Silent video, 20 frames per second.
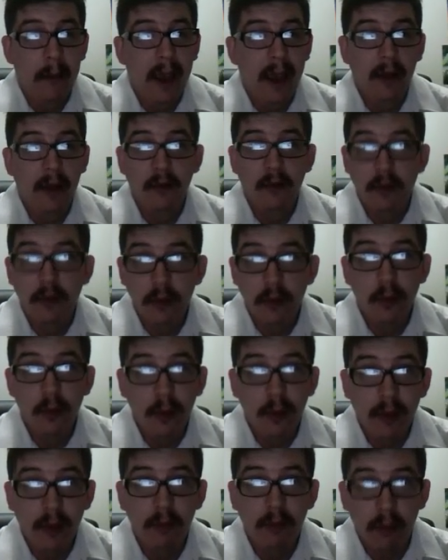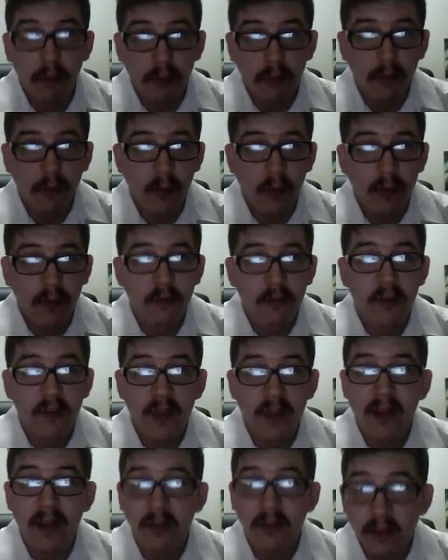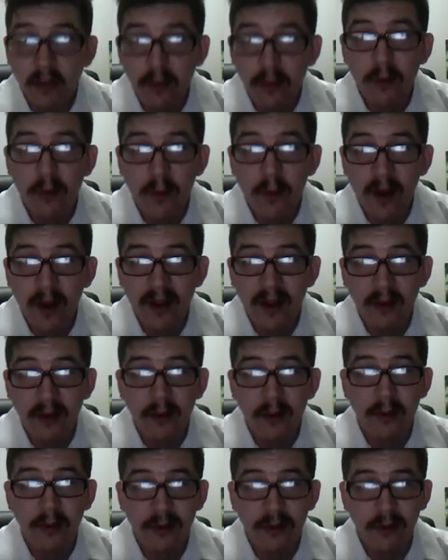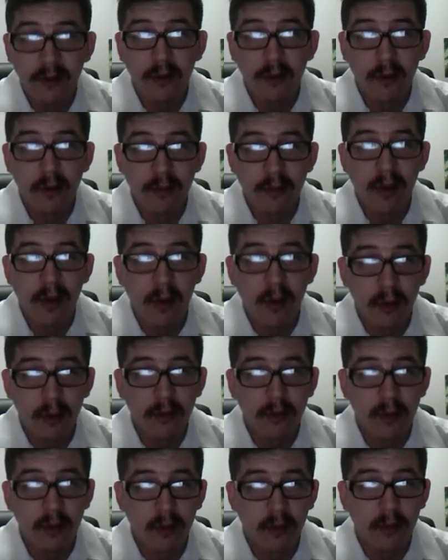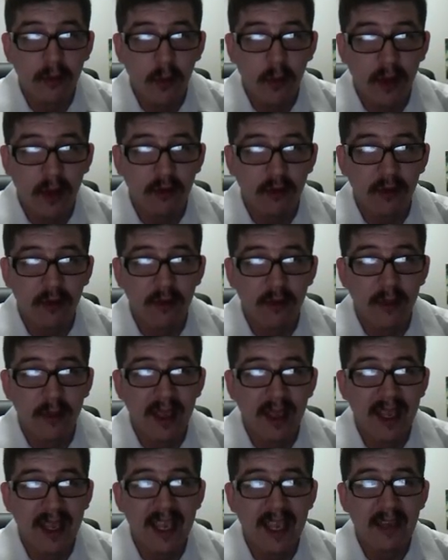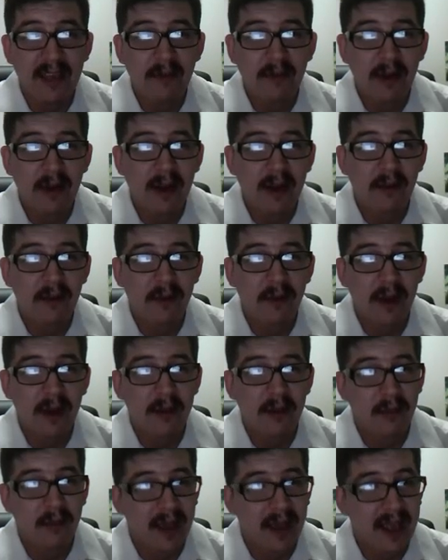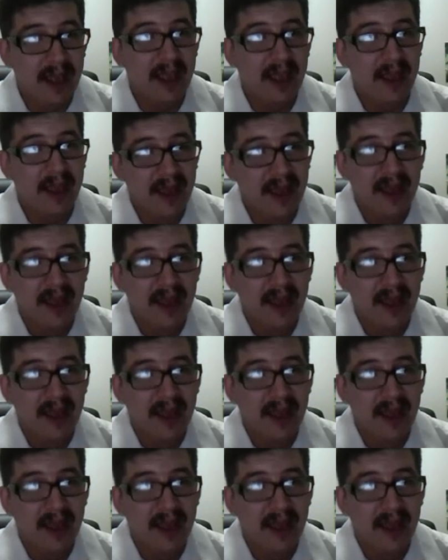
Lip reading: I do love those questions. I do want you to pose those questions to me, even if it may